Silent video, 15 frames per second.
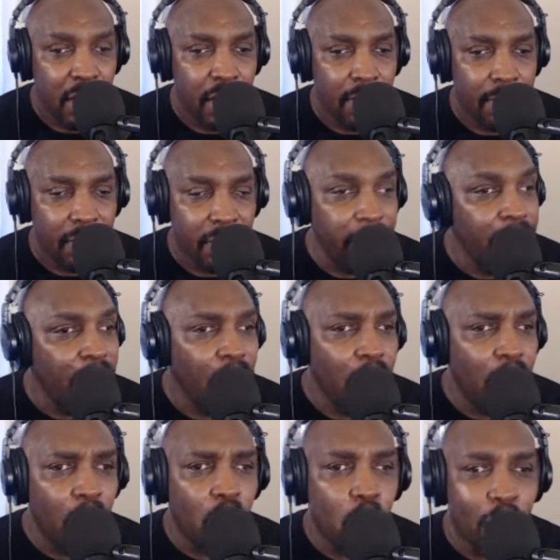But
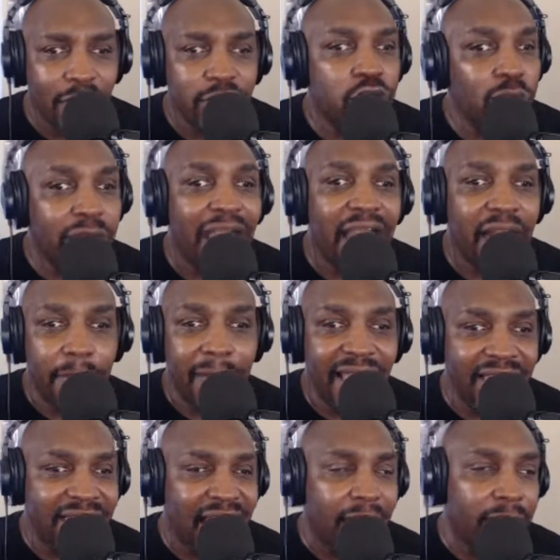once you kind of
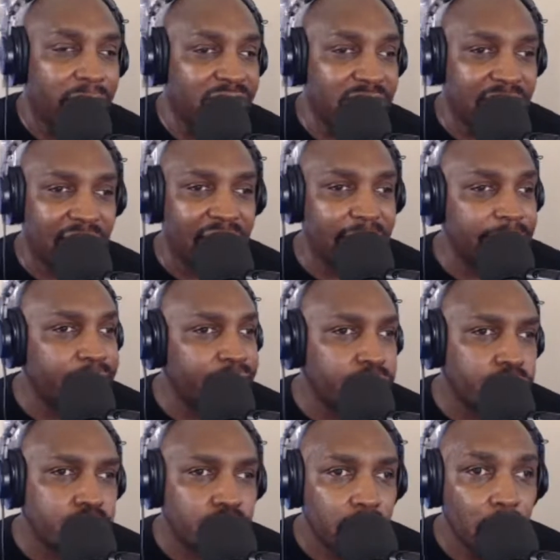make that mistake
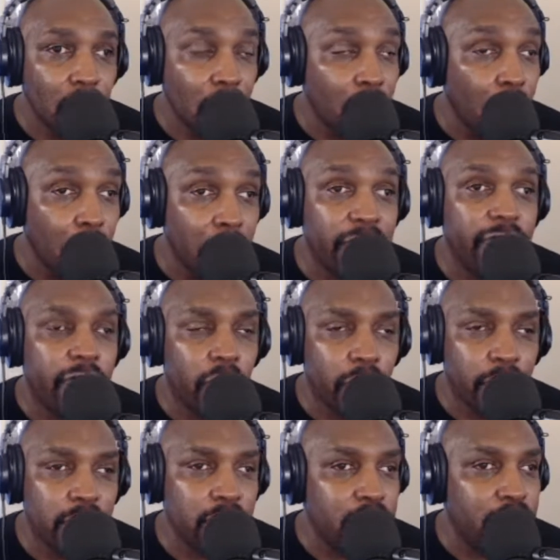going
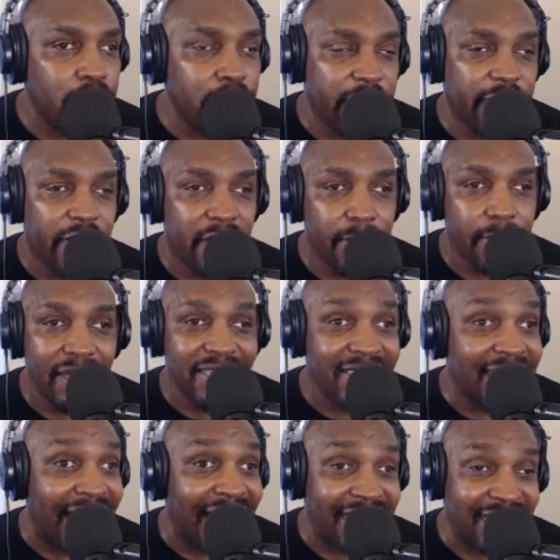forward, you do your very best
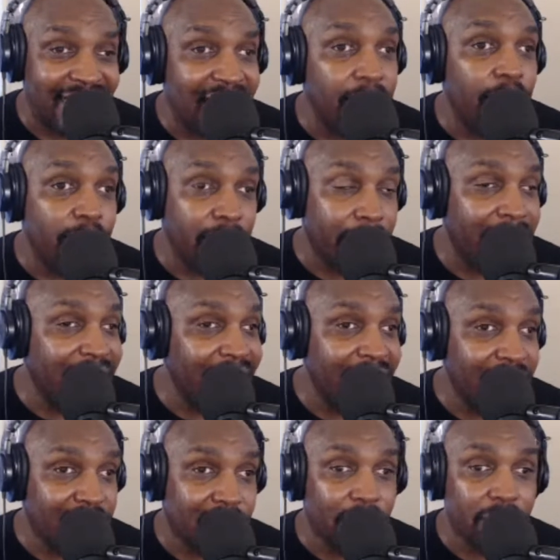not to keep repeating
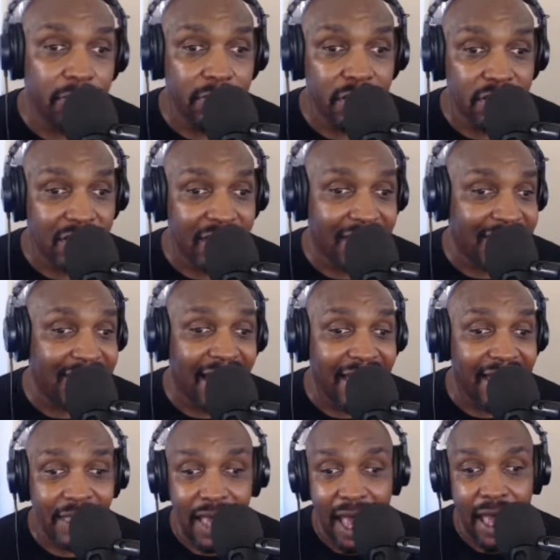certain mistakes like
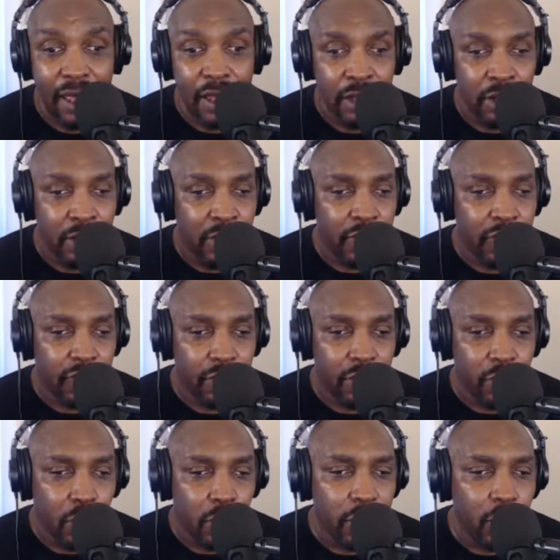that. So
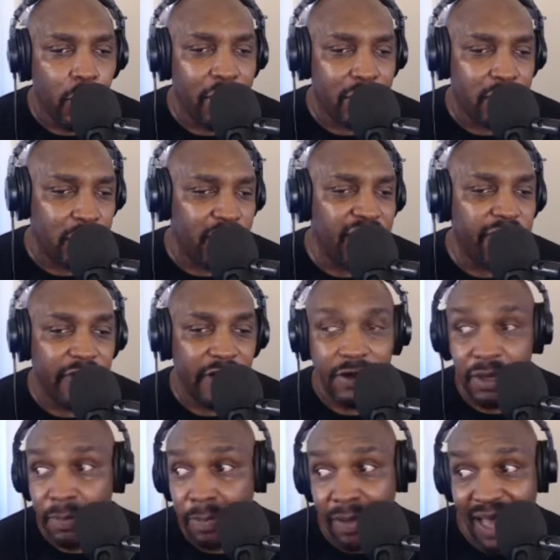you want to do your very
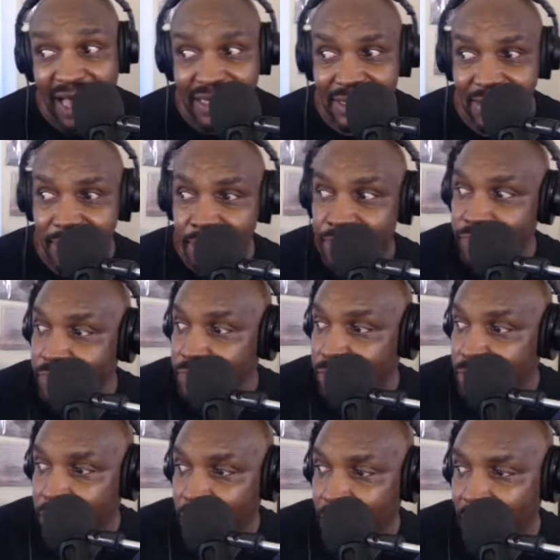best.
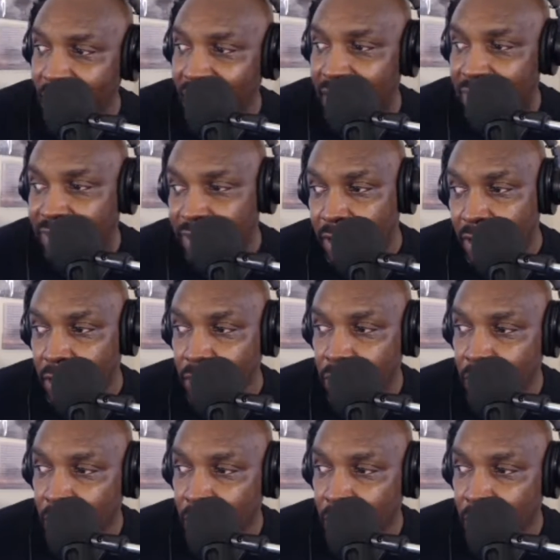And so,